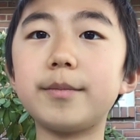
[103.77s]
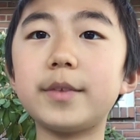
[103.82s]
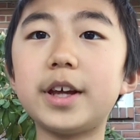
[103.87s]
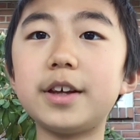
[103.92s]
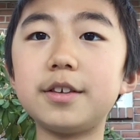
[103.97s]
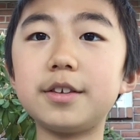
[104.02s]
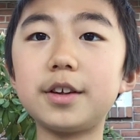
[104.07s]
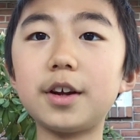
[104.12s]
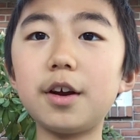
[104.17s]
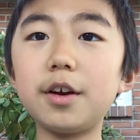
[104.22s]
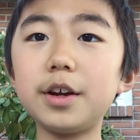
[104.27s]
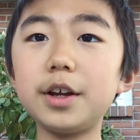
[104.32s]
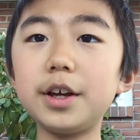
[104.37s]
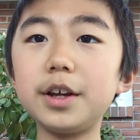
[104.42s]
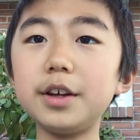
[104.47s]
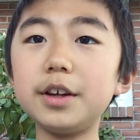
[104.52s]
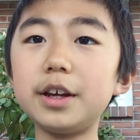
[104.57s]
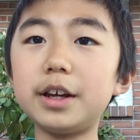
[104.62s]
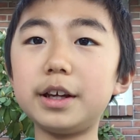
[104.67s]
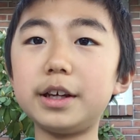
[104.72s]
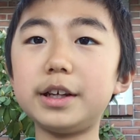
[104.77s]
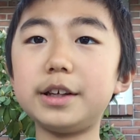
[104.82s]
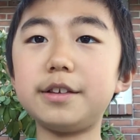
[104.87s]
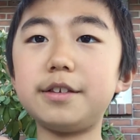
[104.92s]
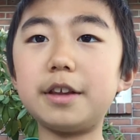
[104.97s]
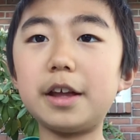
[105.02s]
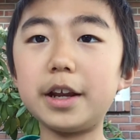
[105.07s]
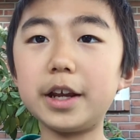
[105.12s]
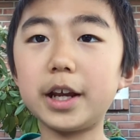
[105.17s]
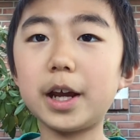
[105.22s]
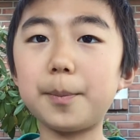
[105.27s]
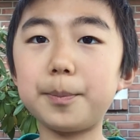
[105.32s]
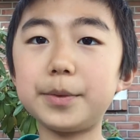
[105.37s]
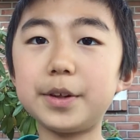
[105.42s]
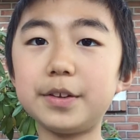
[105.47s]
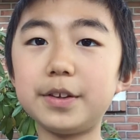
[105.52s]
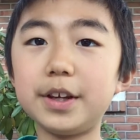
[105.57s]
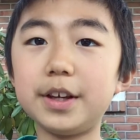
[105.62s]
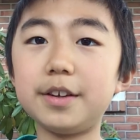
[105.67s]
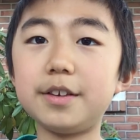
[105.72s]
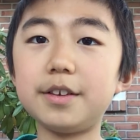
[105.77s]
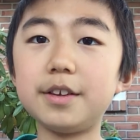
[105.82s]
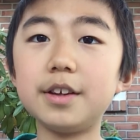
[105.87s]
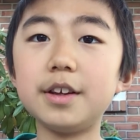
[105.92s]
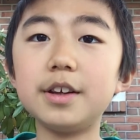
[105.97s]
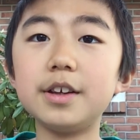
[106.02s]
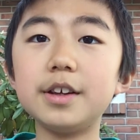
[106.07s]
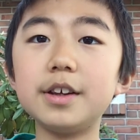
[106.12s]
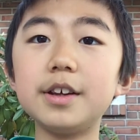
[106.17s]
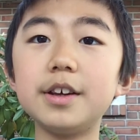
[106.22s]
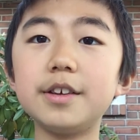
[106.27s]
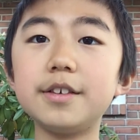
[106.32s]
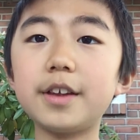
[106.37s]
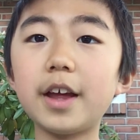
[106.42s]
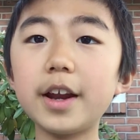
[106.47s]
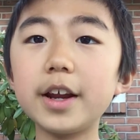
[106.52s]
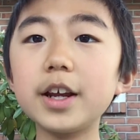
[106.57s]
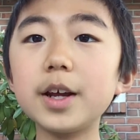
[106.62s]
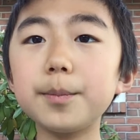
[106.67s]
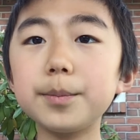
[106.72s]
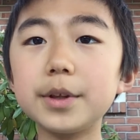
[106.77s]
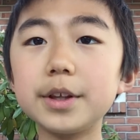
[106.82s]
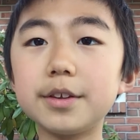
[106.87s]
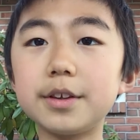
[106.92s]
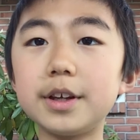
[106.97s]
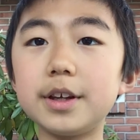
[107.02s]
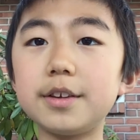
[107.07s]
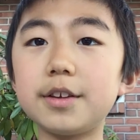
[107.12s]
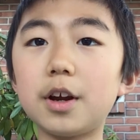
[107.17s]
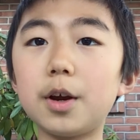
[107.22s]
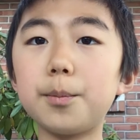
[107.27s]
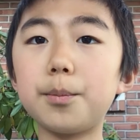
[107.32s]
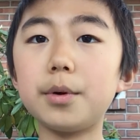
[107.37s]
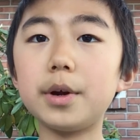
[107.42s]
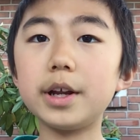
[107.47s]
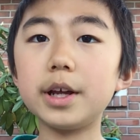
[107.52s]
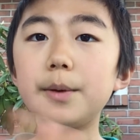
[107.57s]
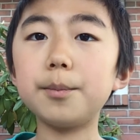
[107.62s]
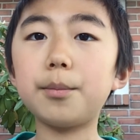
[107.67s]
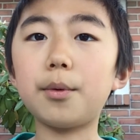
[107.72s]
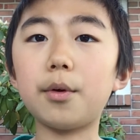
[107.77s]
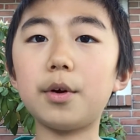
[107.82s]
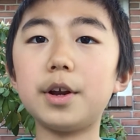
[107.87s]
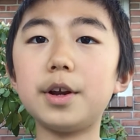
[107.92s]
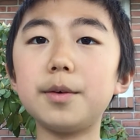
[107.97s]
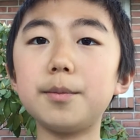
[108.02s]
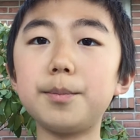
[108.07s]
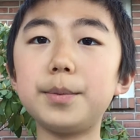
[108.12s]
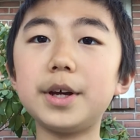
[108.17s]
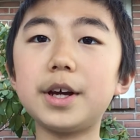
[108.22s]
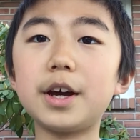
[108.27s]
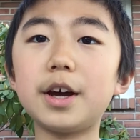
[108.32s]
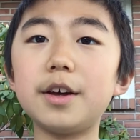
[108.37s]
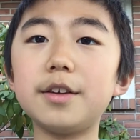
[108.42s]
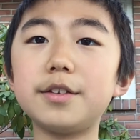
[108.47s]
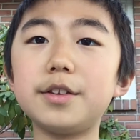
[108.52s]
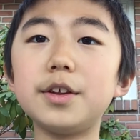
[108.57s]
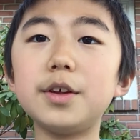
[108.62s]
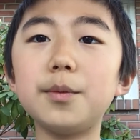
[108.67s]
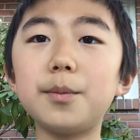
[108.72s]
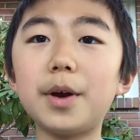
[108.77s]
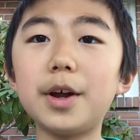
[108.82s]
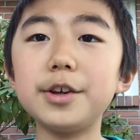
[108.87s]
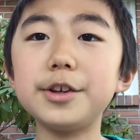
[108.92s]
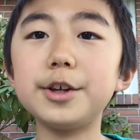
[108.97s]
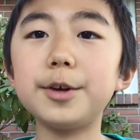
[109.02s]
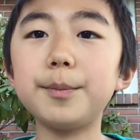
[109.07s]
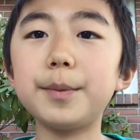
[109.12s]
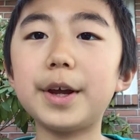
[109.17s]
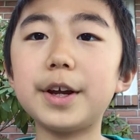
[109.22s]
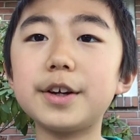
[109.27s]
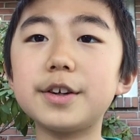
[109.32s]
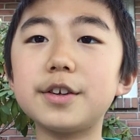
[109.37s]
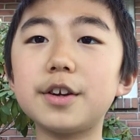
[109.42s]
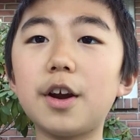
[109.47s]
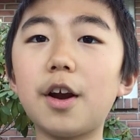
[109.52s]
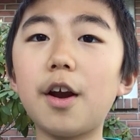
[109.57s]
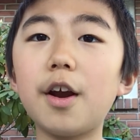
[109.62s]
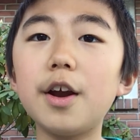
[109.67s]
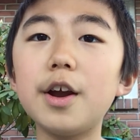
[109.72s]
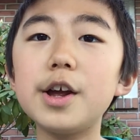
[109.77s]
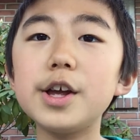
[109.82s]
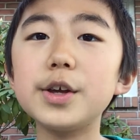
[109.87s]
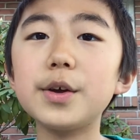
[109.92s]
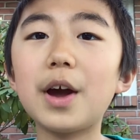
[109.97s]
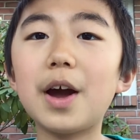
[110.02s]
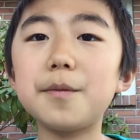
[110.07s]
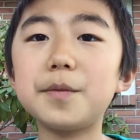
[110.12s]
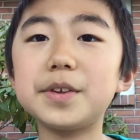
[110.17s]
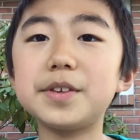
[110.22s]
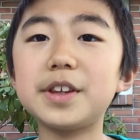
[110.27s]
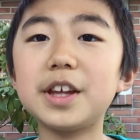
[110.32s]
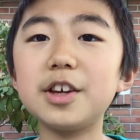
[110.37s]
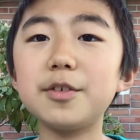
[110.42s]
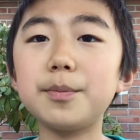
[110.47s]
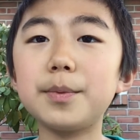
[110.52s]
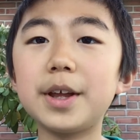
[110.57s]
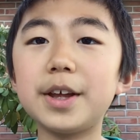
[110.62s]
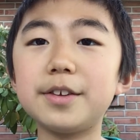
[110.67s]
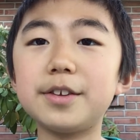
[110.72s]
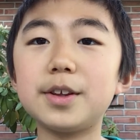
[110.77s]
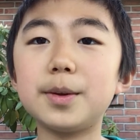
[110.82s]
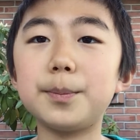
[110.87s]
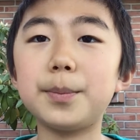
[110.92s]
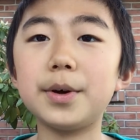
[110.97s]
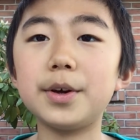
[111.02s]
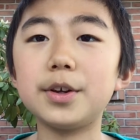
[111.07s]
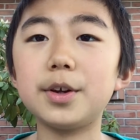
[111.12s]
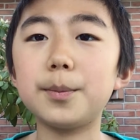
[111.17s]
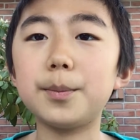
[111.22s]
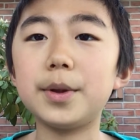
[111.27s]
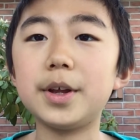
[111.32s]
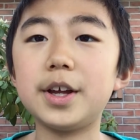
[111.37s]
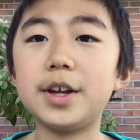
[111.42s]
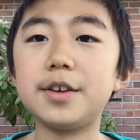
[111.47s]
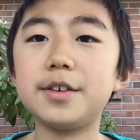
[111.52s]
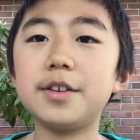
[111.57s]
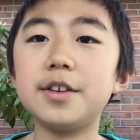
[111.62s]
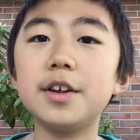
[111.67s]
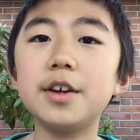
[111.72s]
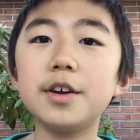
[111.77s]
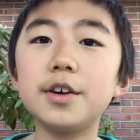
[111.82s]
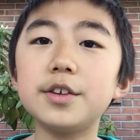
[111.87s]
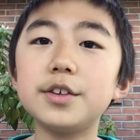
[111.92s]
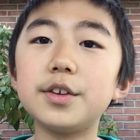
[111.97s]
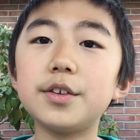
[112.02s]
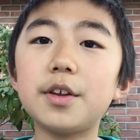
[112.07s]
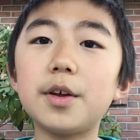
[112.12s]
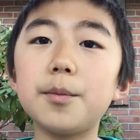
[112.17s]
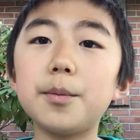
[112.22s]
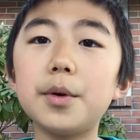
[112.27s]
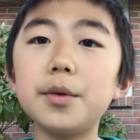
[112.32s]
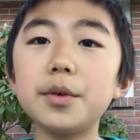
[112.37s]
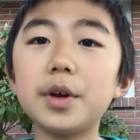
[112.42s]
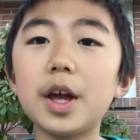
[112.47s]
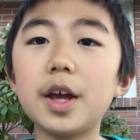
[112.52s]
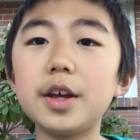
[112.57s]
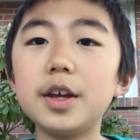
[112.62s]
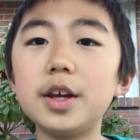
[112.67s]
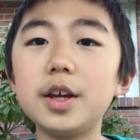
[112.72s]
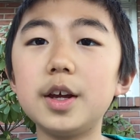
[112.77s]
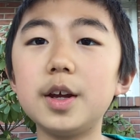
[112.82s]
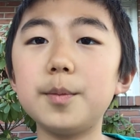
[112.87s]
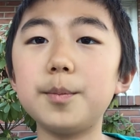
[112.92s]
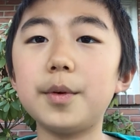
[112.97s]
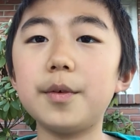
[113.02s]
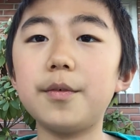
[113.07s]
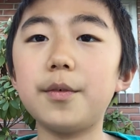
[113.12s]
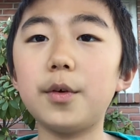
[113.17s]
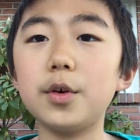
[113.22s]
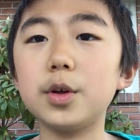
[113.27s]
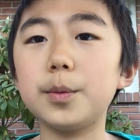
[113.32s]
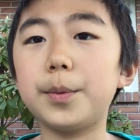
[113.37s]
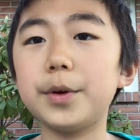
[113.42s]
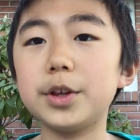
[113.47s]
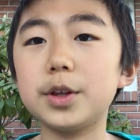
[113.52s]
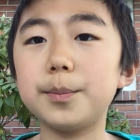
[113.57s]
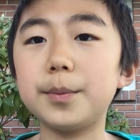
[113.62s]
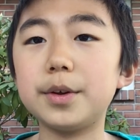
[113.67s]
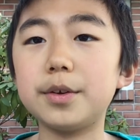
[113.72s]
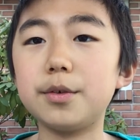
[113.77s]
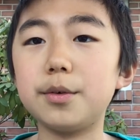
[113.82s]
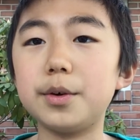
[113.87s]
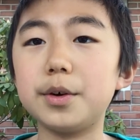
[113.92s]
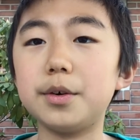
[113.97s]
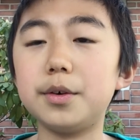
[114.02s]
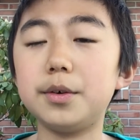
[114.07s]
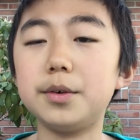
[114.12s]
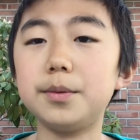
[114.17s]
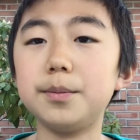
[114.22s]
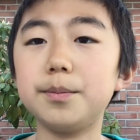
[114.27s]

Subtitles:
Starting and setting up the seeds. Setting up the seeds are pretty important because you want to make sure you have a safe place to put your plants so they won't get eaten before you put them in soil.